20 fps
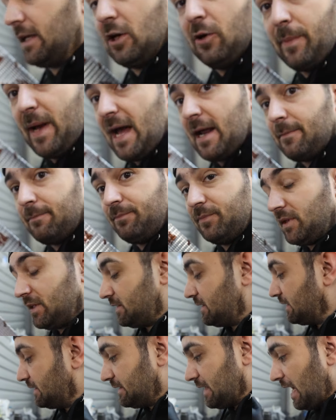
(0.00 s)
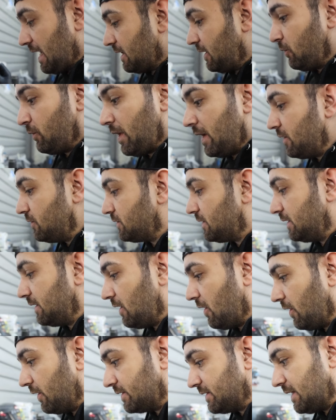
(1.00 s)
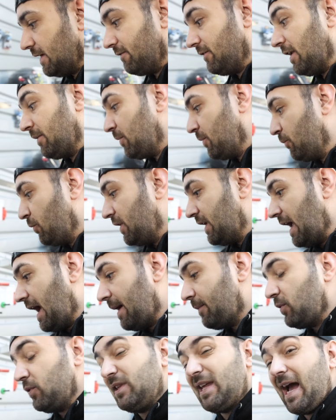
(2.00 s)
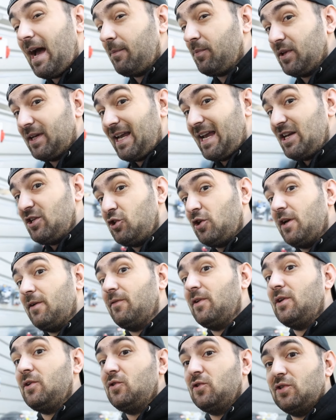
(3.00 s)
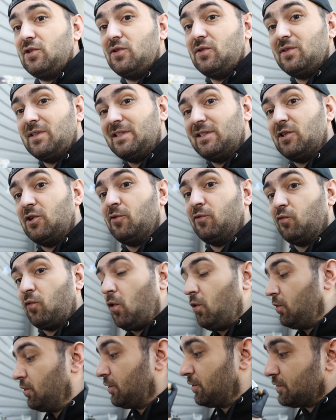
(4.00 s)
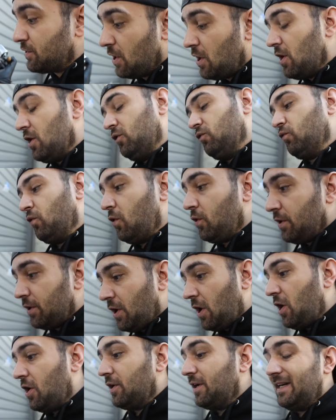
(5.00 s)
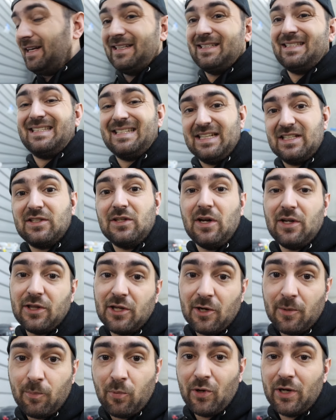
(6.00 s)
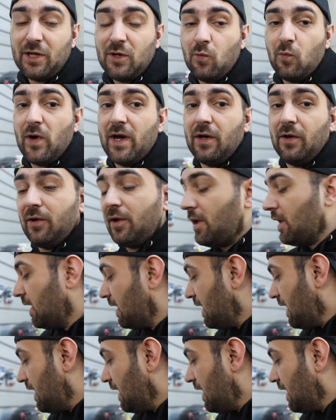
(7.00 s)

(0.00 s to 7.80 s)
Killmat. It's exactly what I used in the R X seven. I've been pretty happy with the application of it. You just use these little rollers, roll it on, and it sticks on there pretty well.